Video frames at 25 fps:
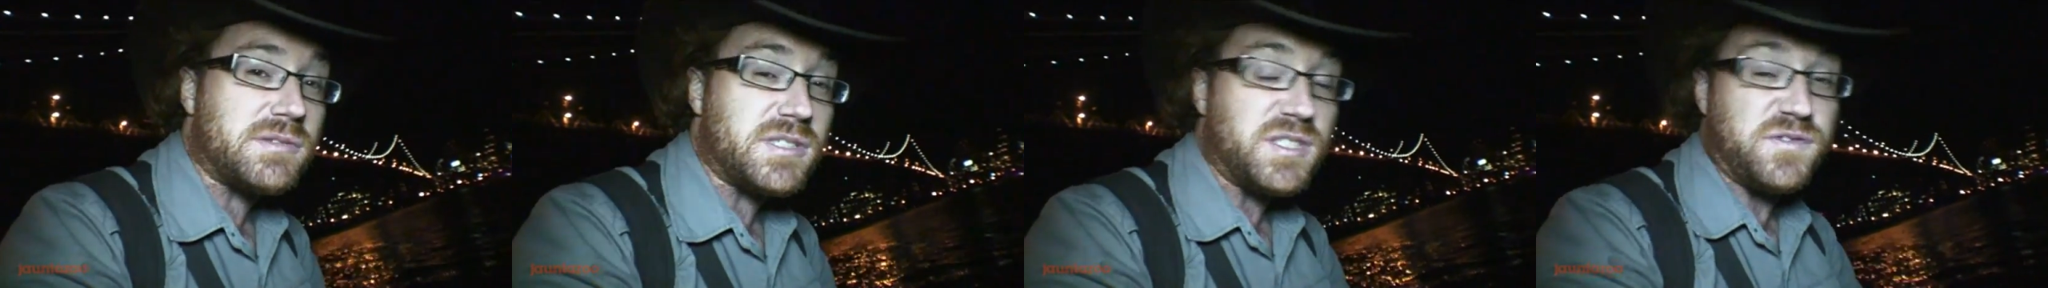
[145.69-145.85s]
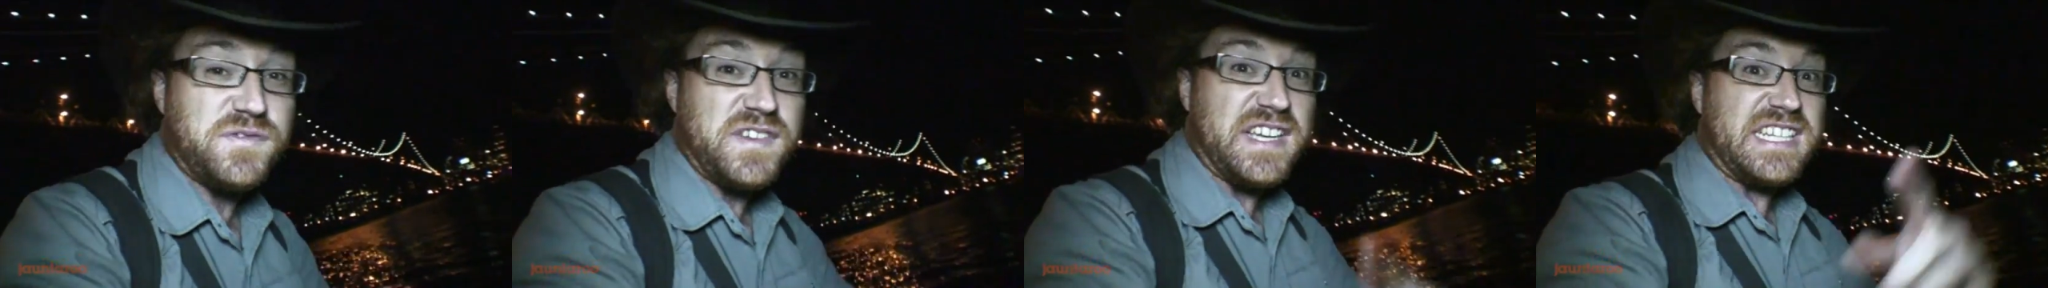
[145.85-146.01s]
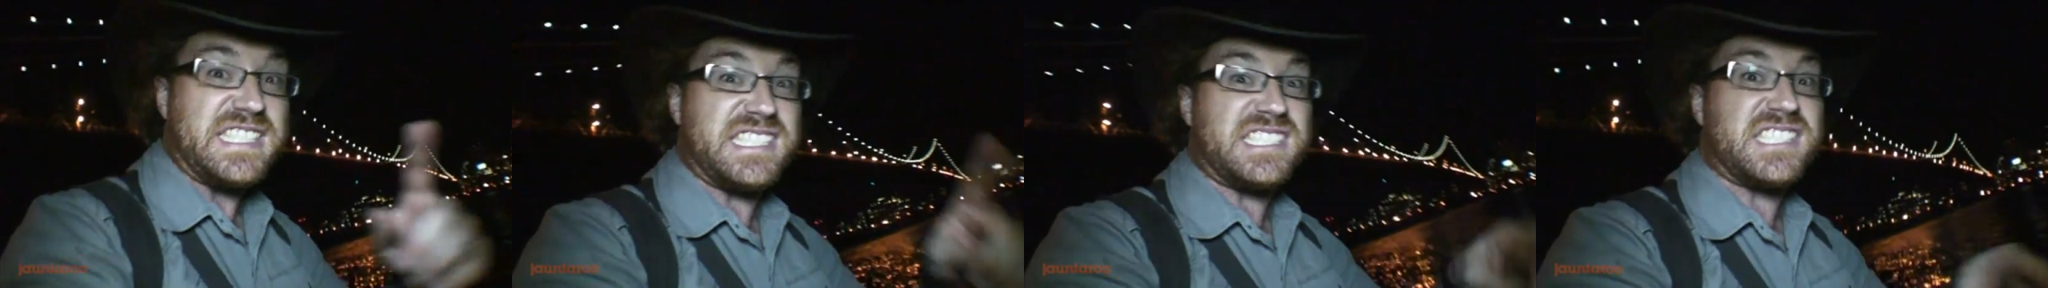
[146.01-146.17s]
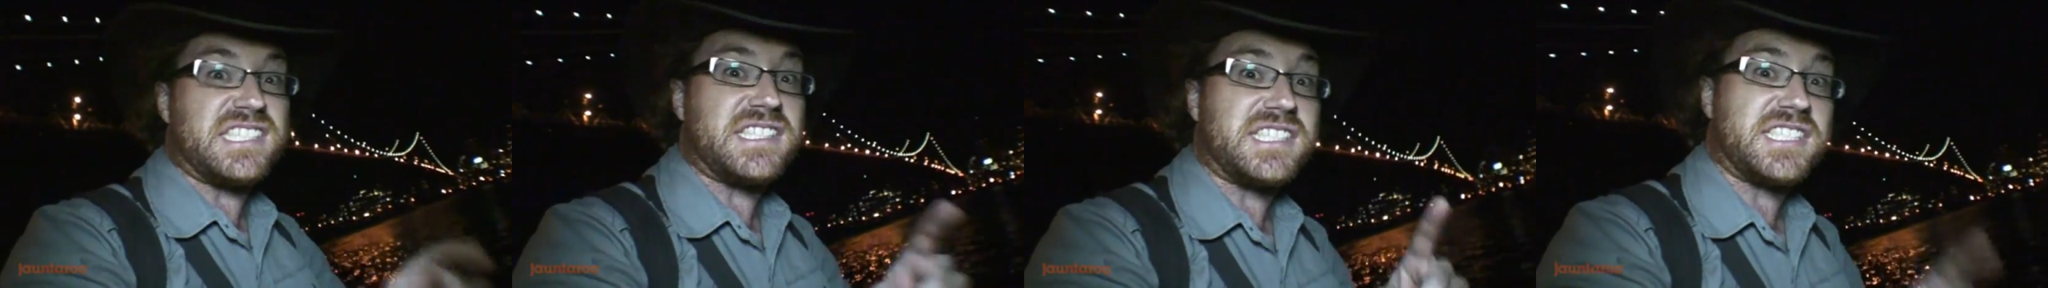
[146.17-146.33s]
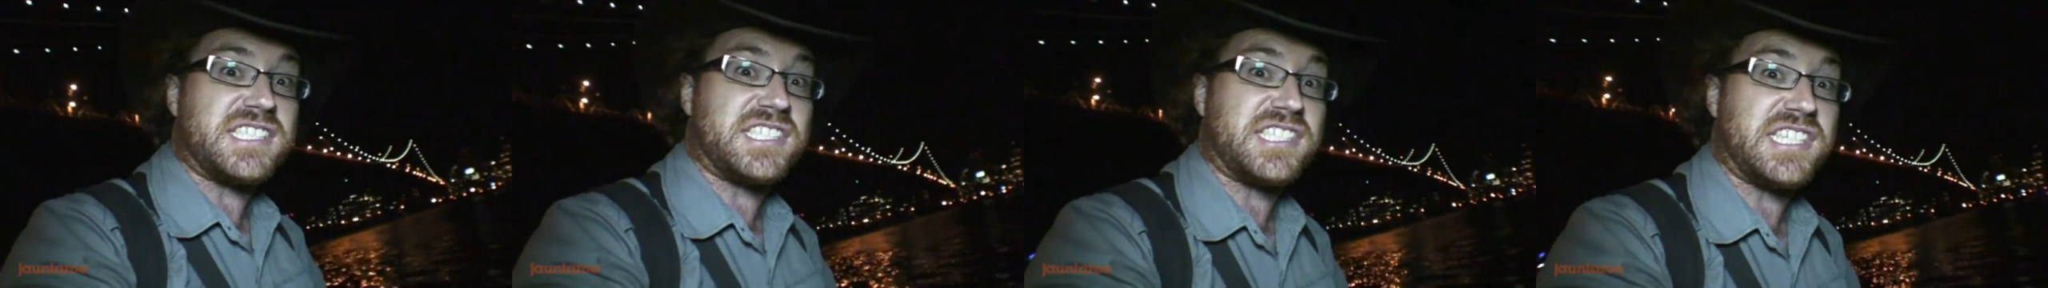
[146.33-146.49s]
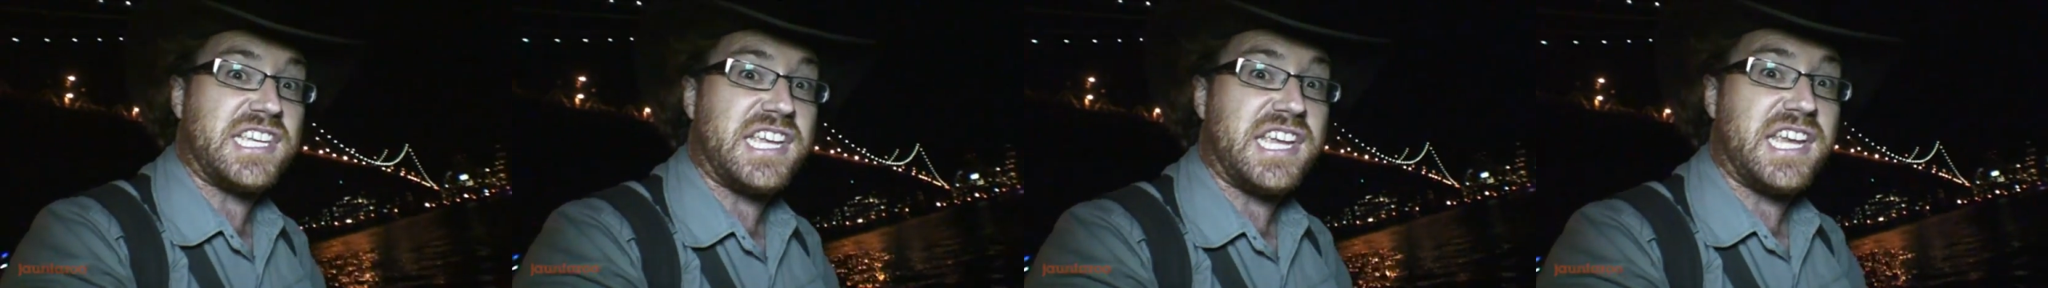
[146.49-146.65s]
which features in
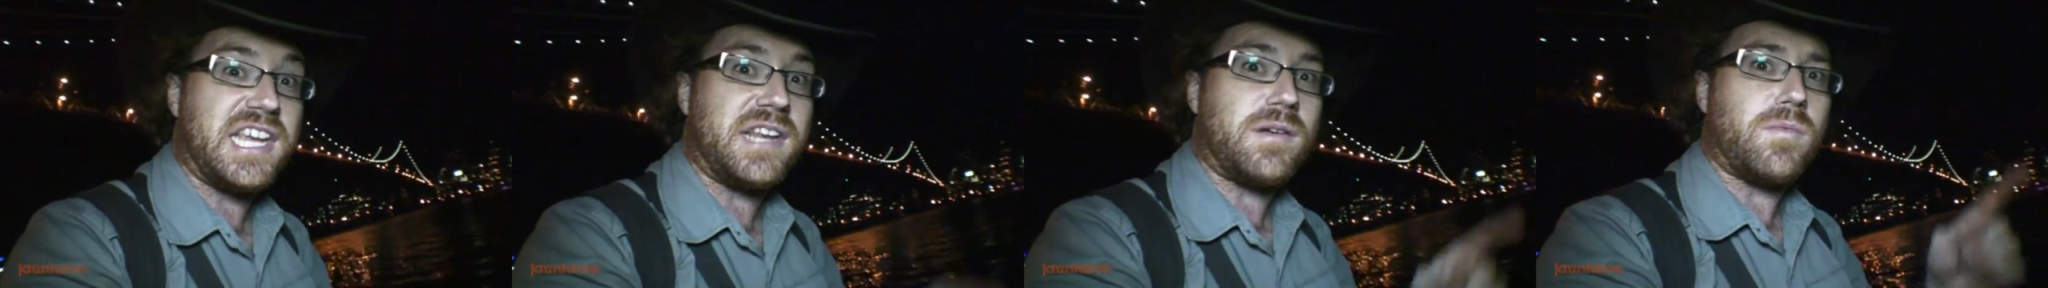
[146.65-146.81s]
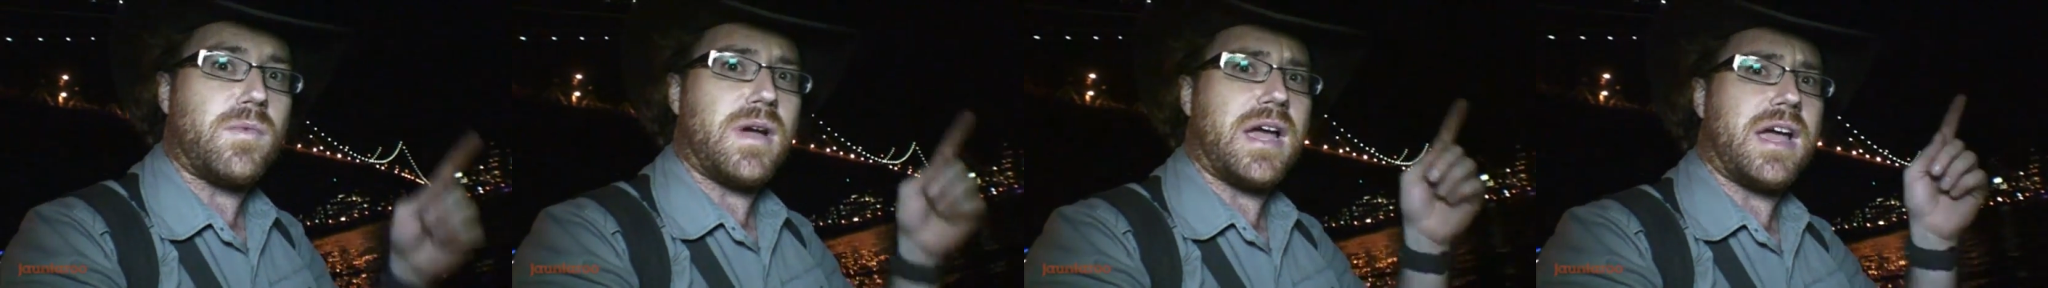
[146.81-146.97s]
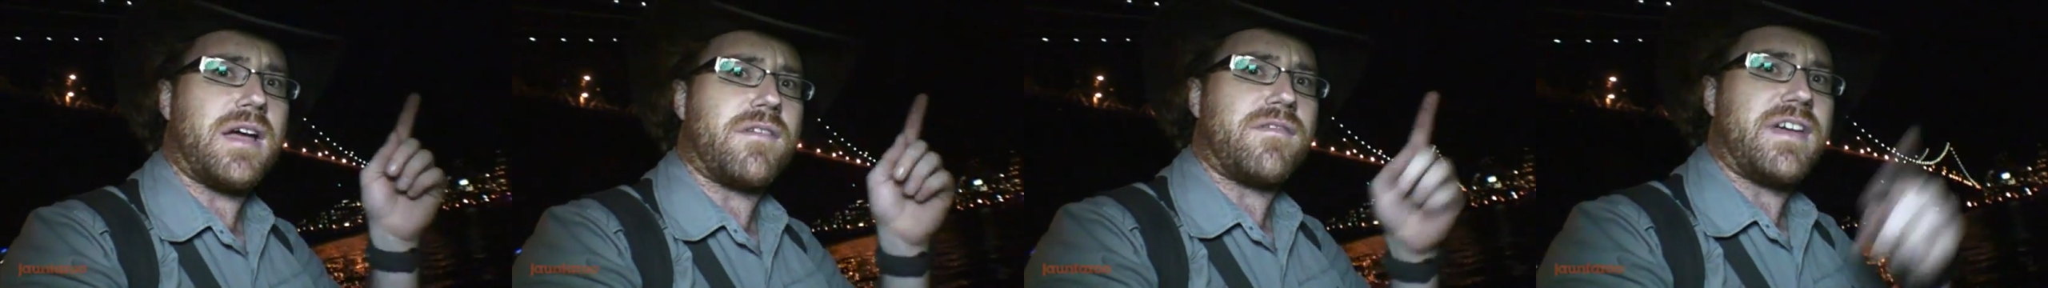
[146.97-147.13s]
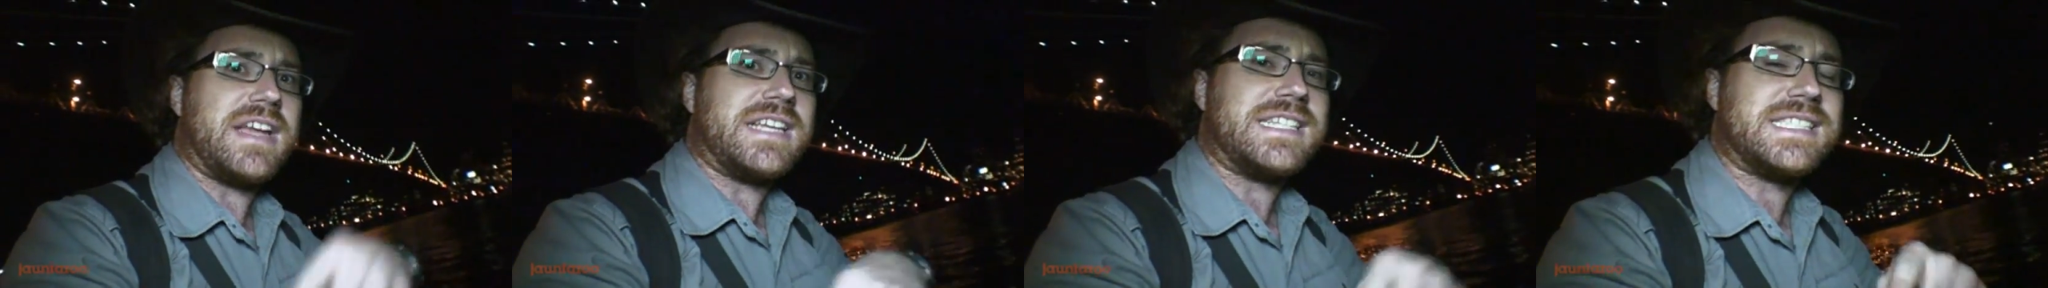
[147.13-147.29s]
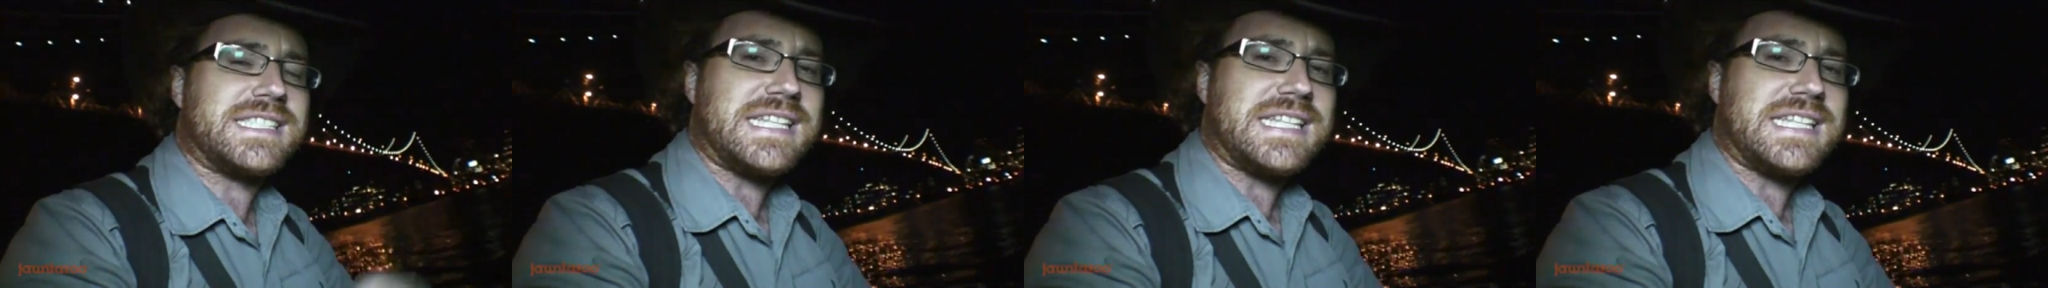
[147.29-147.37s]
the scene where Ray